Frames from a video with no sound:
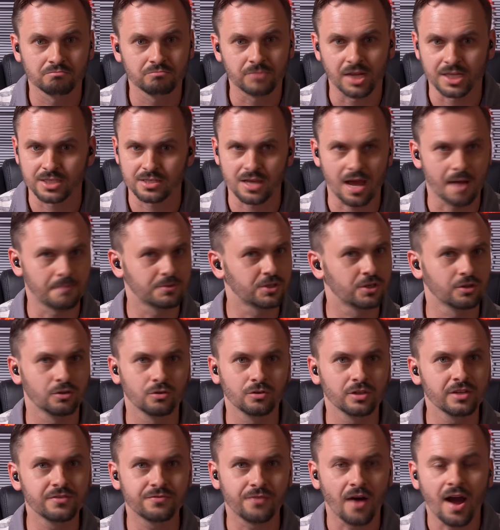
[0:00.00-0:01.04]
that's
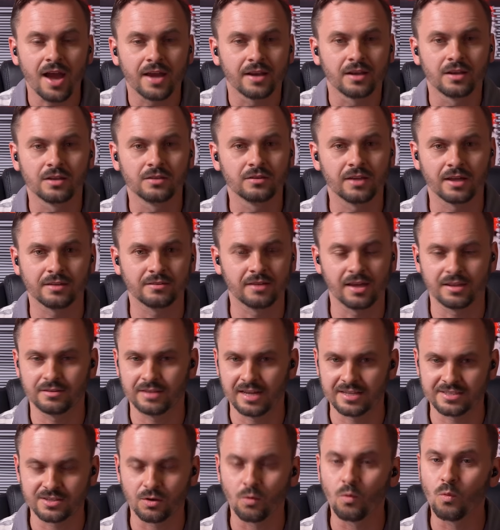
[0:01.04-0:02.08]
absolutely fine. That, that,
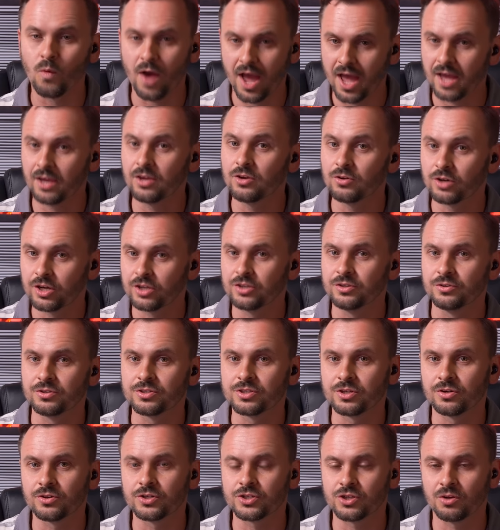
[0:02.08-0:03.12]
that's a way you can
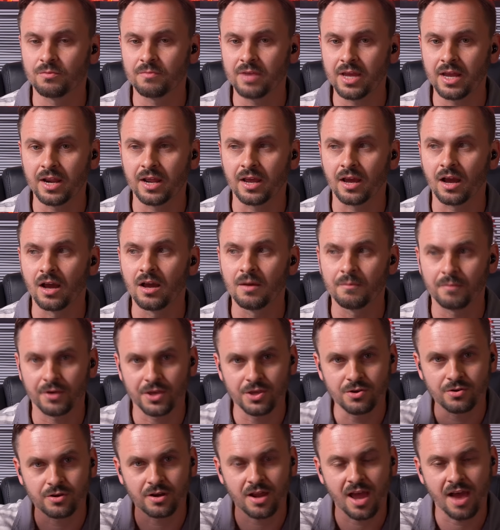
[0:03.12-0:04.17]
use social media,
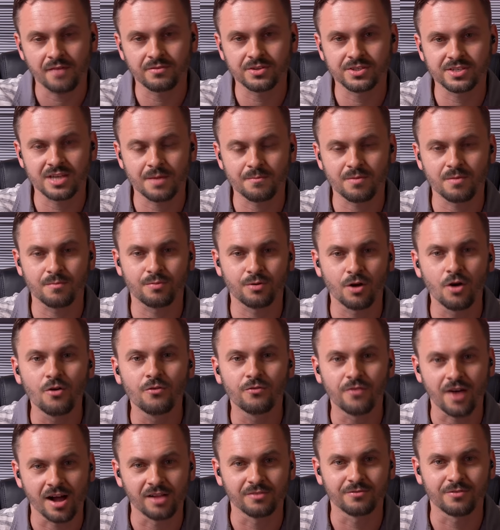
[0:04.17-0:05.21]
but you can have a separate
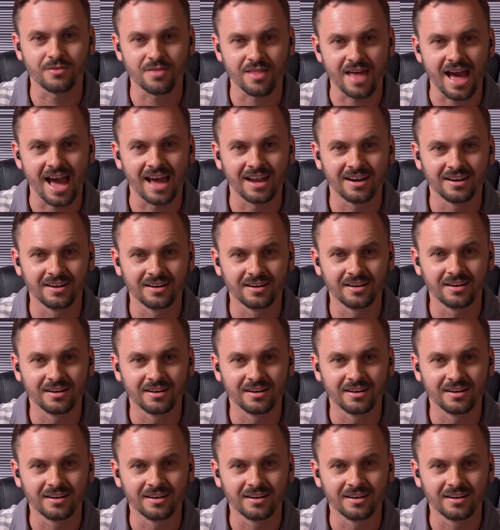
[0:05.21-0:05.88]
profile for that.